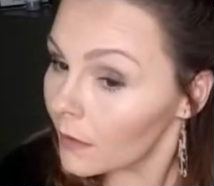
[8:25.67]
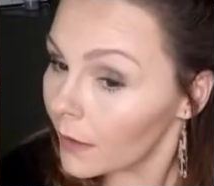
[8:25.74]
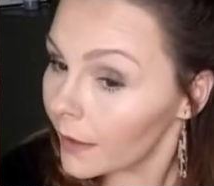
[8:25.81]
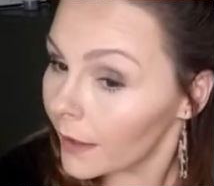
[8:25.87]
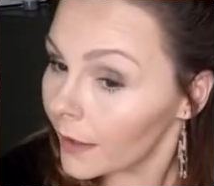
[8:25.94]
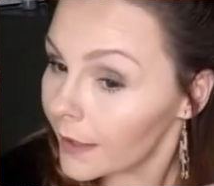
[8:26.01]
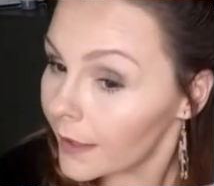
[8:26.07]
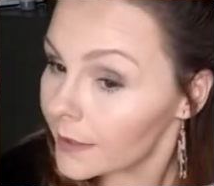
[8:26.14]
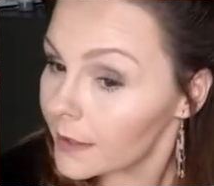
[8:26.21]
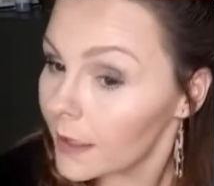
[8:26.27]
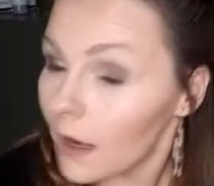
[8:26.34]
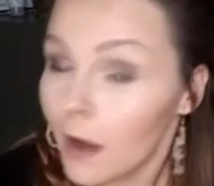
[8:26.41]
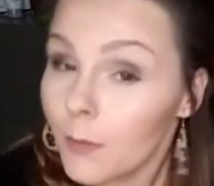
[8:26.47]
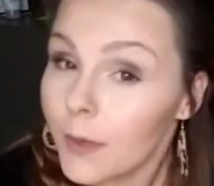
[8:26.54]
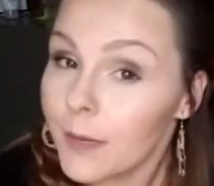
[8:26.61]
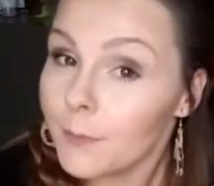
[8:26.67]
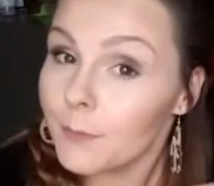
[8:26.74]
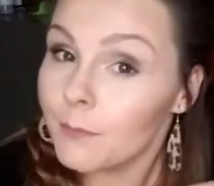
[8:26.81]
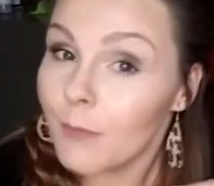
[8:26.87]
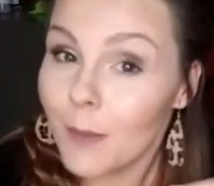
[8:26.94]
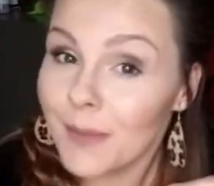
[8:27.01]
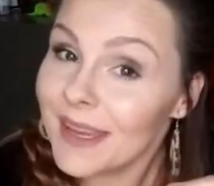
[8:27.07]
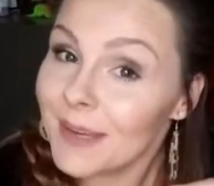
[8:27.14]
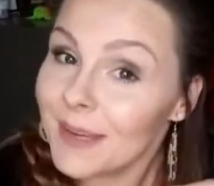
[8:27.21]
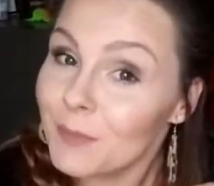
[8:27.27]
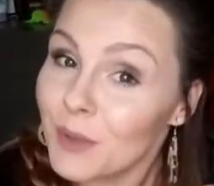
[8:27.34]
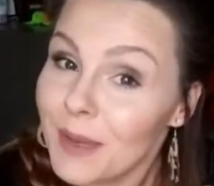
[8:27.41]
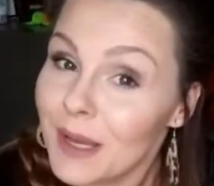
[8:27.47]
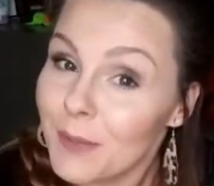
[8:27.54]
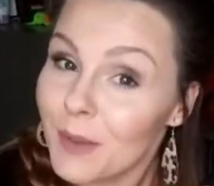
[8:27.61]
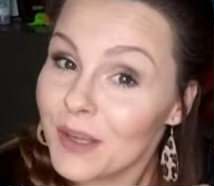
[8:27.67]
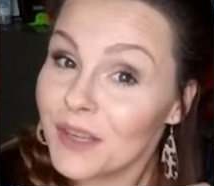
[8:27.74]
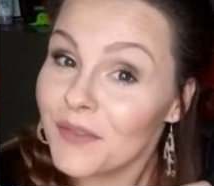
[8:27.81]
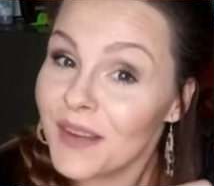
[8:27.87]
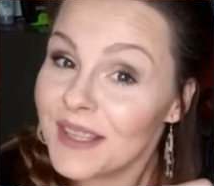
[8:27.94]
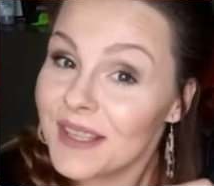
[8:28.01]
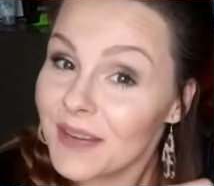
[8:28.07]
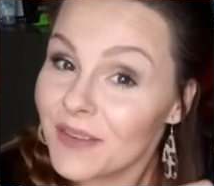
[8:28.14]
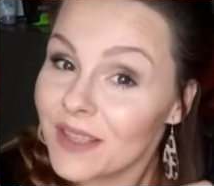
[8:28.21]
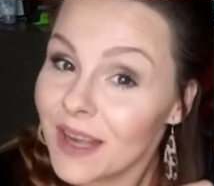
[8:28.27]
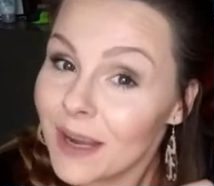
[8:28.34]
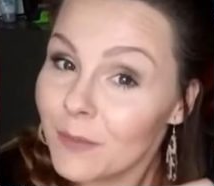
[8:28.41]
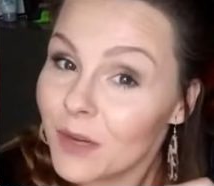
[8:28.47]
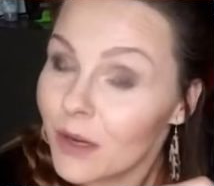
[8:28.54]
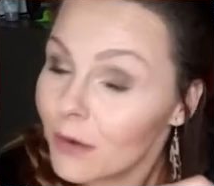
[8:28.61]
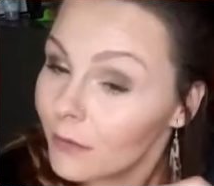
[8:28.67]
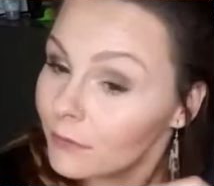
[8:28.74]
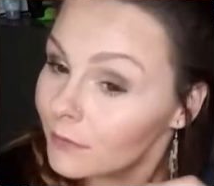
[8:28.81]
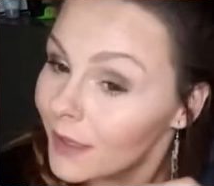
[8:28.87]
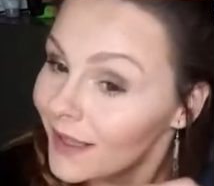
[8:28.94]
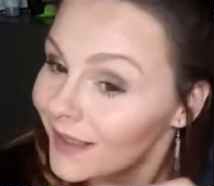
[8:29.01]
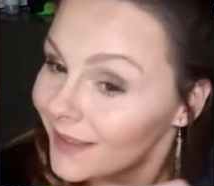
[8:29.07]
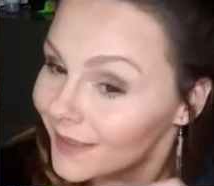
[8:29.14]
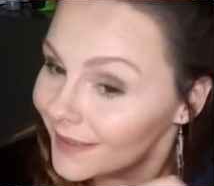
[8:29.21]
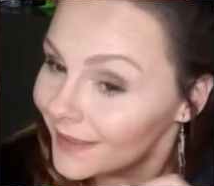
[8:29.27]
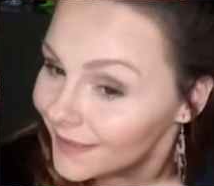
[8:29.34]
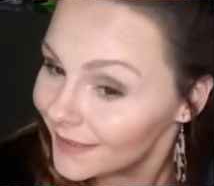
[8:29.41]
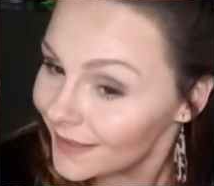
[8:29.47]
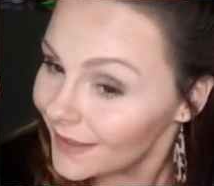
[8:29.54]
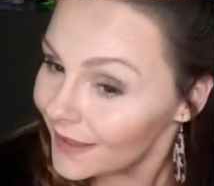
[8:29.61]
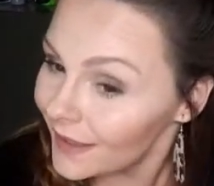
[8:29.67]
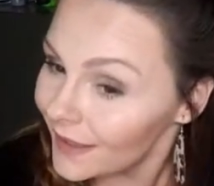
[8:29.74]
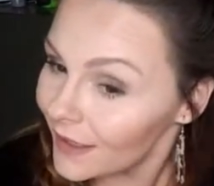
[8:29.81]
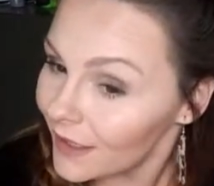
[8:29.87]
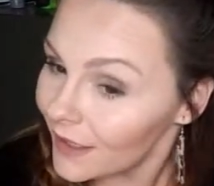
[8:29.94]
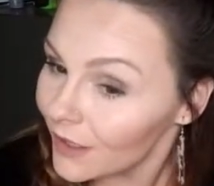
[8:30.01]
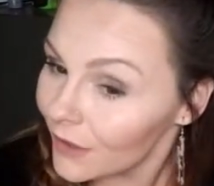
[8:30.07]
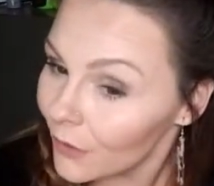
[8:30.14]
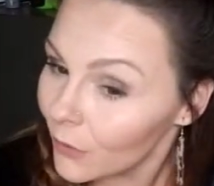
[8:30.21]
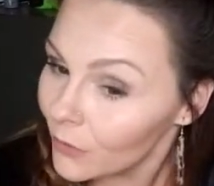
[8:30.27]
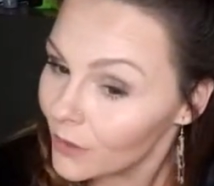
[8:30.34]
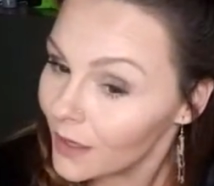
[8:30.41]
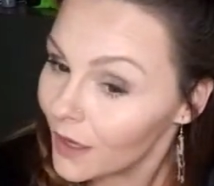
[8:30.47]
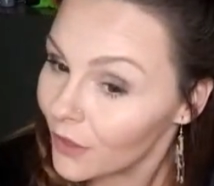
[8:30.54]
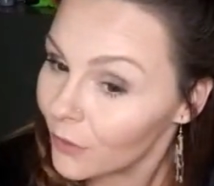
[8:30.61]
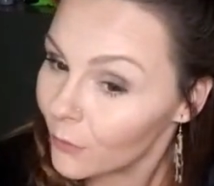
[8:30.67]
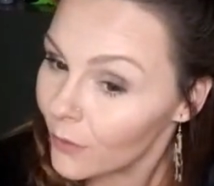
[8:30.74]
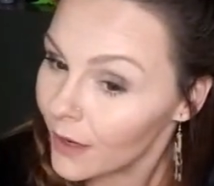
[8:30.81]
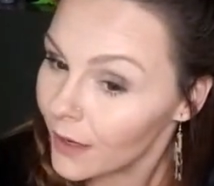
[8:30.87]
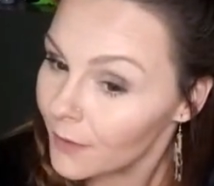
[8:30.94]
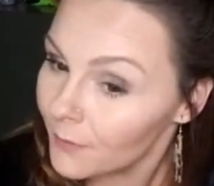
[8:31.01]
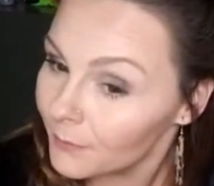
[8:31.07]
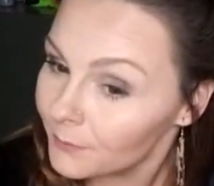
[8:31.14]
And I said, Aubrey, mommy can't put makeup on your face every time, girl. You're only 3.